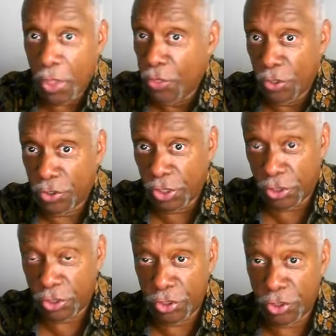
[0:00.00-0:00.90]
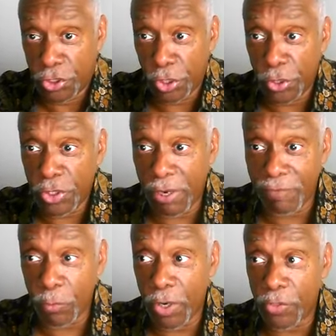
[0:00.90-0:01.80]
There's just dirt
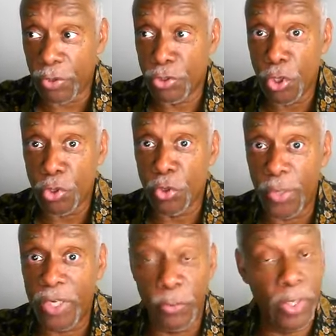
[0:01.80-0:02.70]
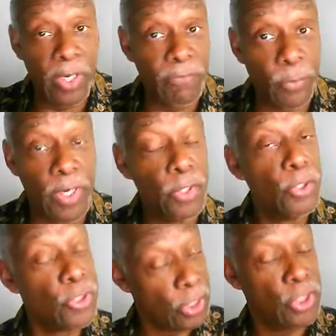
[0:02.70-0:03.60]
everywhere. There's no greenery everywhere,
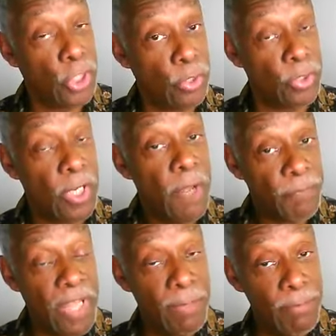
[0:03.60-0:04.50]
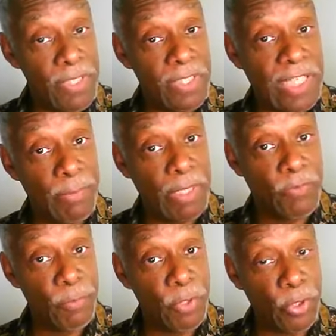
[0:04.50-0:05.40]
just dirt. And a mist is coming up
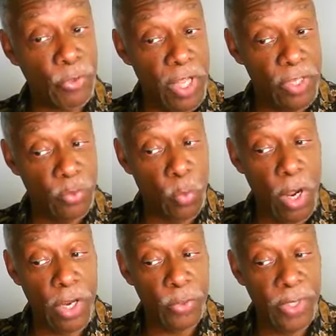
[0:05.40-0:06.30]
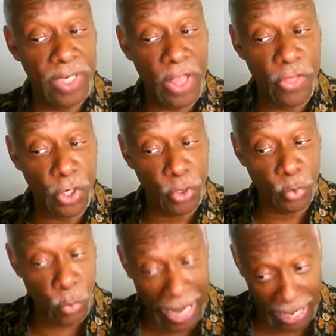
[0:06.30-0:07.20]
from the earth, and it's watering the
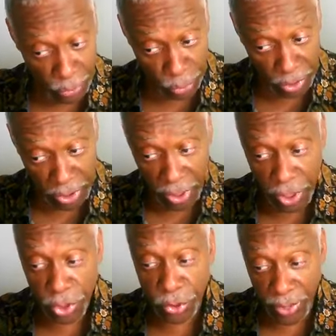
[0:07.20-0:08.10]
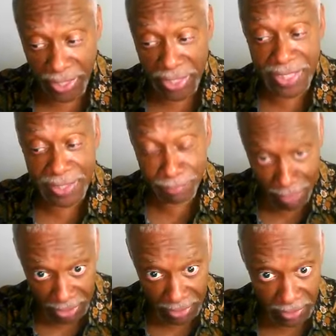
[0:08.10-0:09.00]
ground, creating this
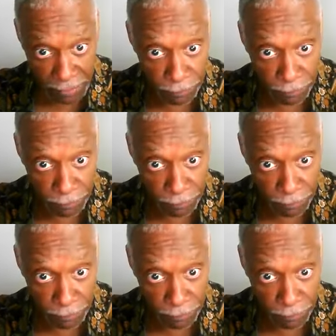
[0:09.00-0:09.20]
mud.